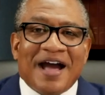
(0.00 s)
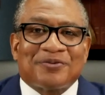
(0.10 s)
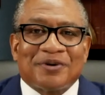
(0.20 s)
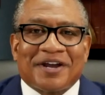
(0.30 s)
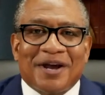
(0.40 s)

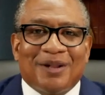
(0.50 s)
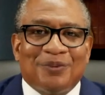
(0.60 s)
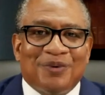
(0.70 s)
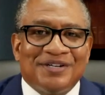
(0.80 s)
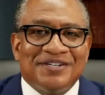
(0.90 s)
Patrick L.
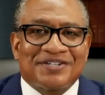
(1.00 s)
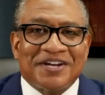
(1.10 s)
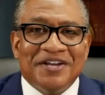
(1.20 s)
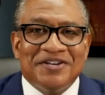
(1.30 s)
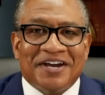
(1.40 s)
Wooden
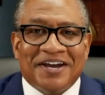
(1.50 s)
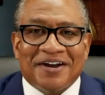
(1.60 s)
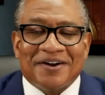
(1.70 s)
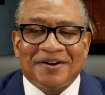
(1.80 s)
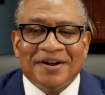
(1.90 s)
Sr.
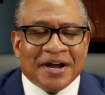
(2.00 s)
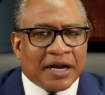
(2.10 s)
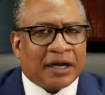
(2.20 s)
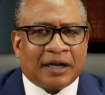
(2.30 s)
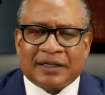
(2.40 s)
here.
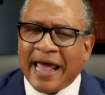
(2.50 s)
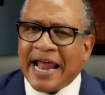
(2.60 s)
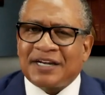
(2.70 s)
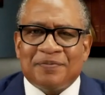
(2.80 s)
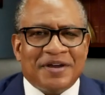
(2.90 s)

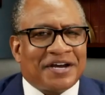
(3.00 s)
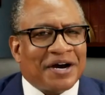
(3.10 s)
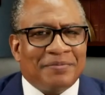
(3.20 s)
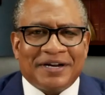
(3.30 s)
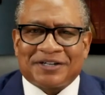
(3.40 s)
Glad to be
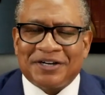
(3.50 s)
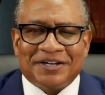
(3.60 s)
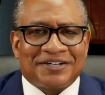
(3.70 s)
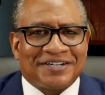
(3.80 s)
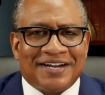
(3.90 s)
coming to
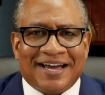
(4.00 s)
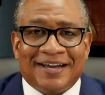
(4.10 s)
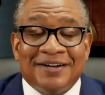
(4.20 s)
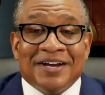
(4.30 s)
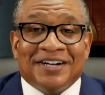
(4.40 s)
you
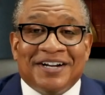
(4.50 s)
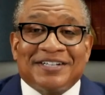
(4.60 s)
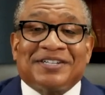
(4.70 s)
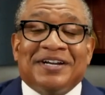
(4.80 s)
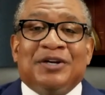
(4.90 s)
today.
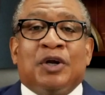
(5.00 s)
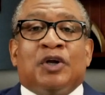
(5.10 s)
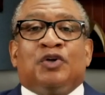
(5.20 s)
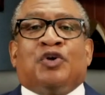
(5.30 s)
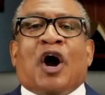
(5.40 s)
Listen,
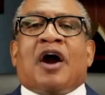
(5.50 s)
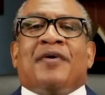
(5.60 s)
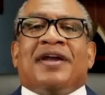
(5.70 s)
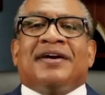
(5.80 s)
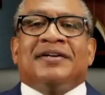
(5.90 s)

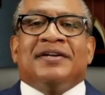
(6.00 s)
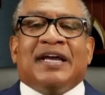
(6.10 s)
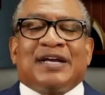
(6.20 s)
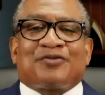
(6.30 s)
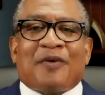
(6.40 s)
Dorian
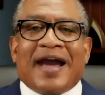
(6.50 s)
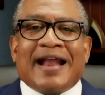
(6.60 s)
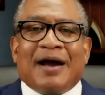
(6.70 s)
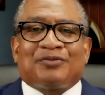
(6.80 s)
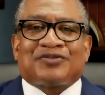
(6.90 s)
is right
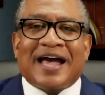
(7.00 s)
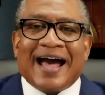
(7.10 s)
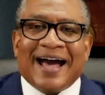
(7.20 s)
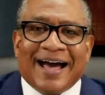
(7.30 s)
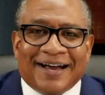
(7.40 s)

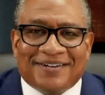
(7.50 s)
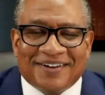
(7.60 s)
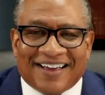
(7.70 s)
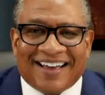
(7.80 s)
outside.